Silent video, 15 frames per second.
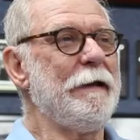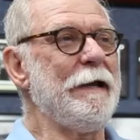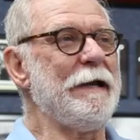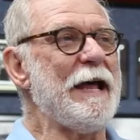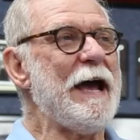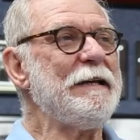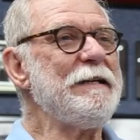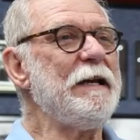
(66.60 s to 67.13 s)

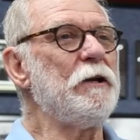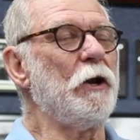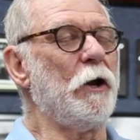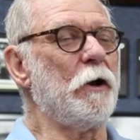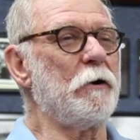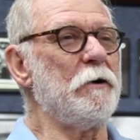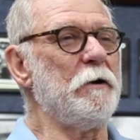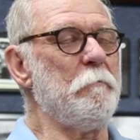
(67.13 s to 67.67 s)
and I
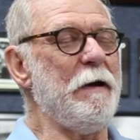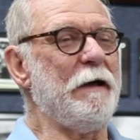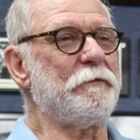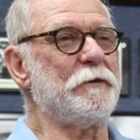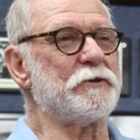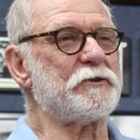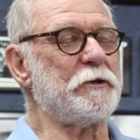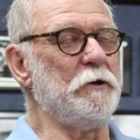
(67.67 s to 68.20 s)
didn't learn
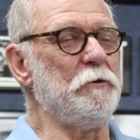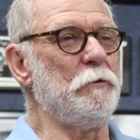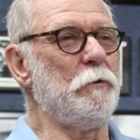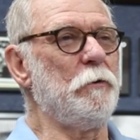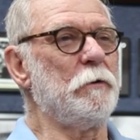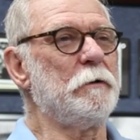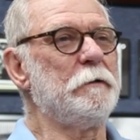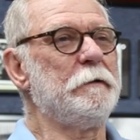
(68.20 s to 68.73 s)
about the
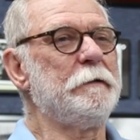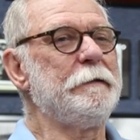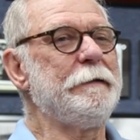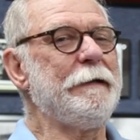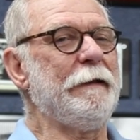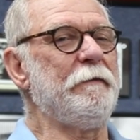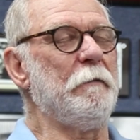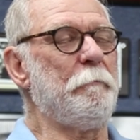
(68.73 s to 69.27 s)
school
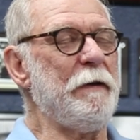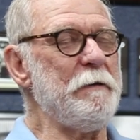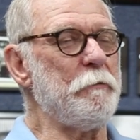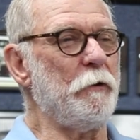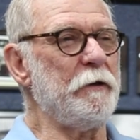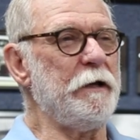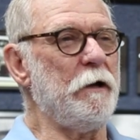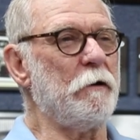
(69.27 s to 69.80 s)
and the
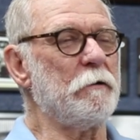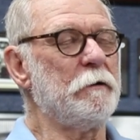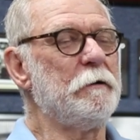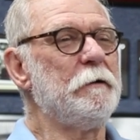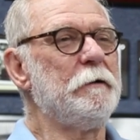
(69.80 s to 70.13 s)
people here